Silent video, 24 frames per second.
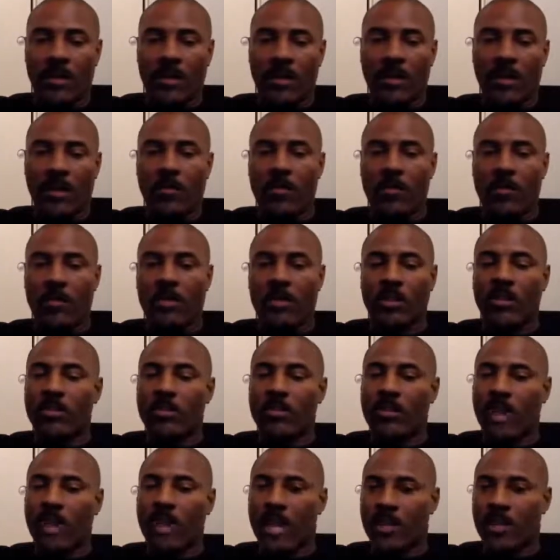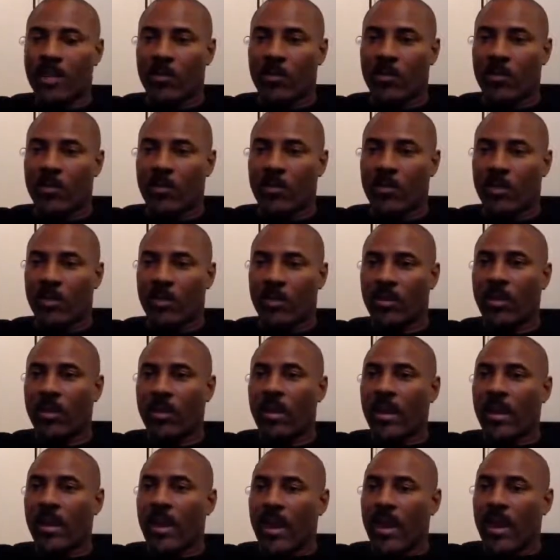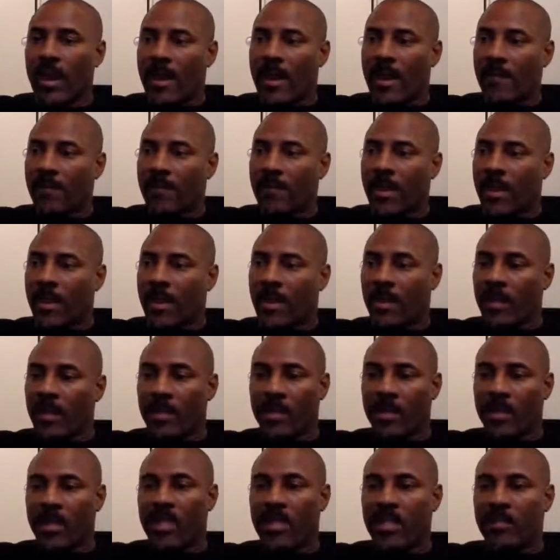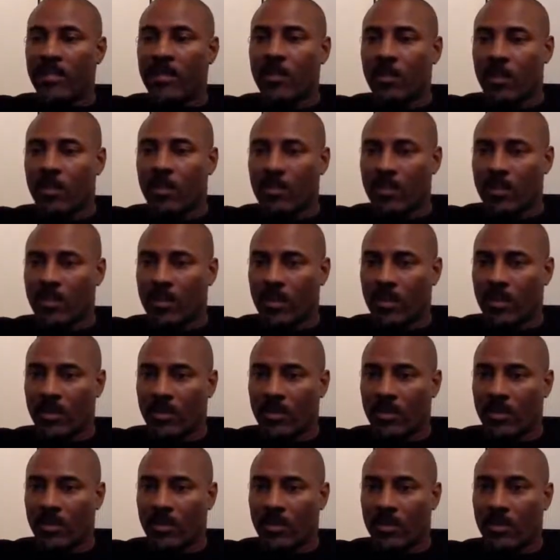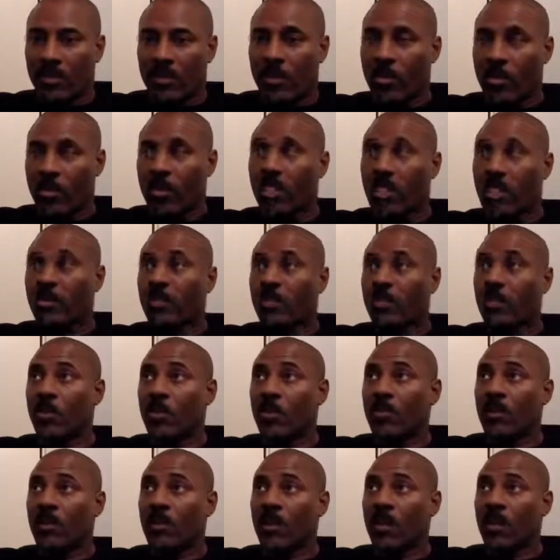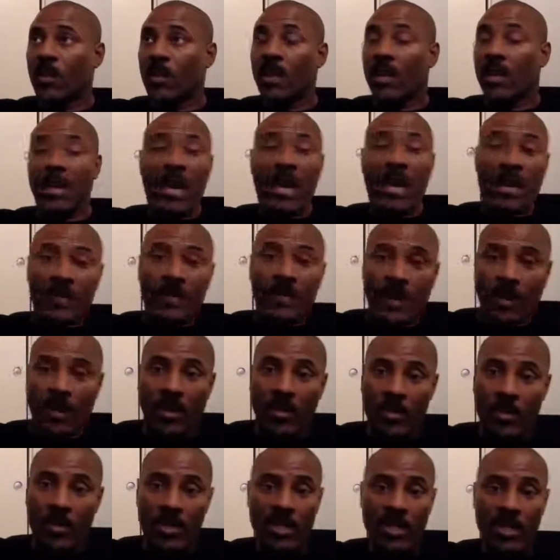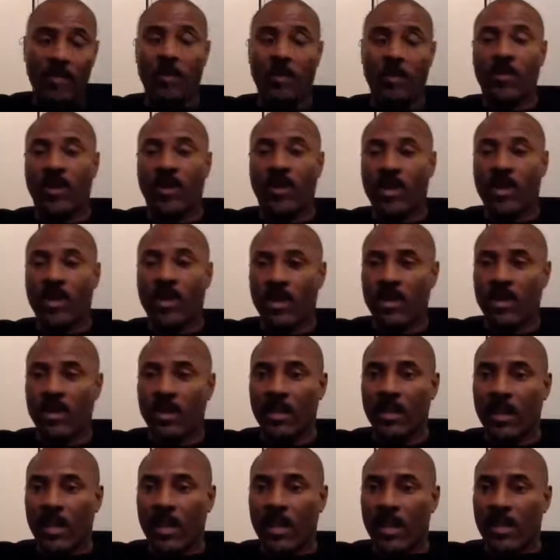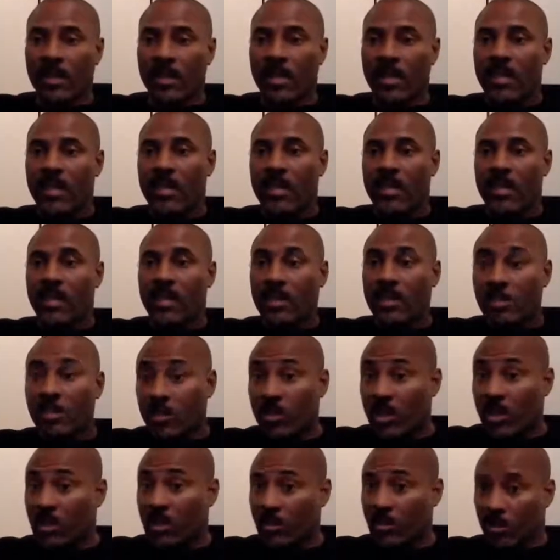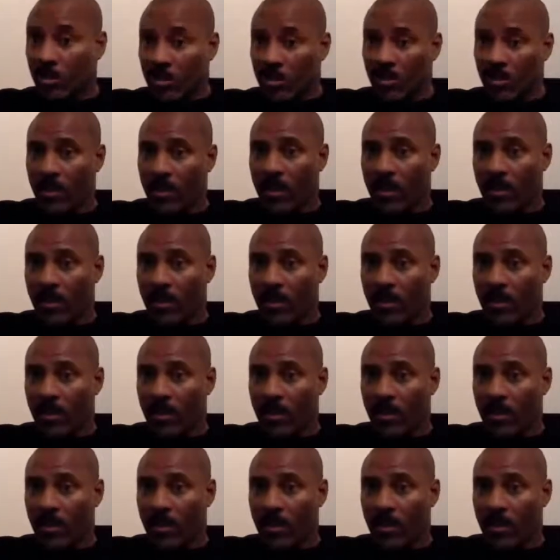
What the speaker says: it will synergize with sugar and make a teaspoon of sugar or a teaspoon of agave or a teaspoon of honey taste like 2 teaspoons of honey.